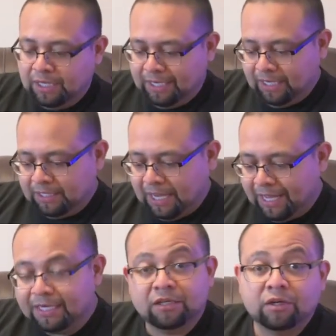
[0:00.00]
And I
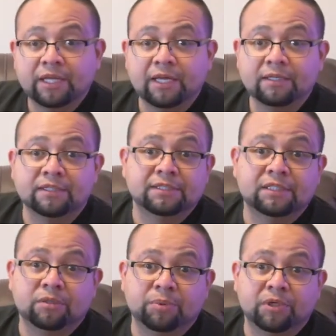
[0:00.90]
didn't know that
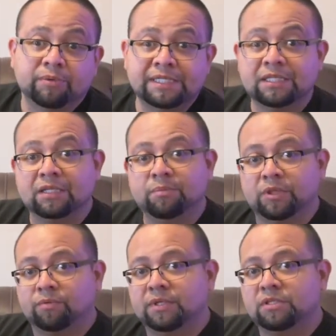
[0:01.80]
until pretty recently, but
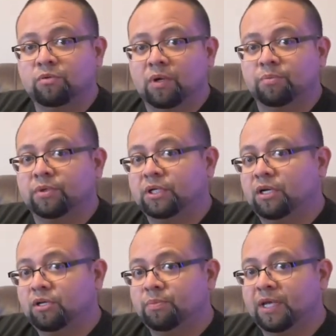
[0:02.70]
the reason you want to put it
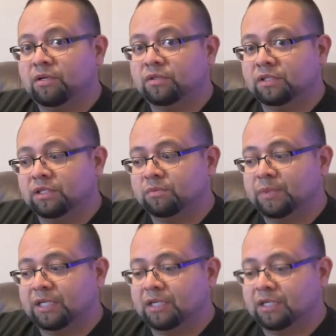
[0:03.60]
on your pedals is
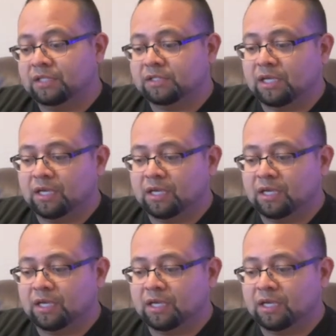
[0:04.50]
because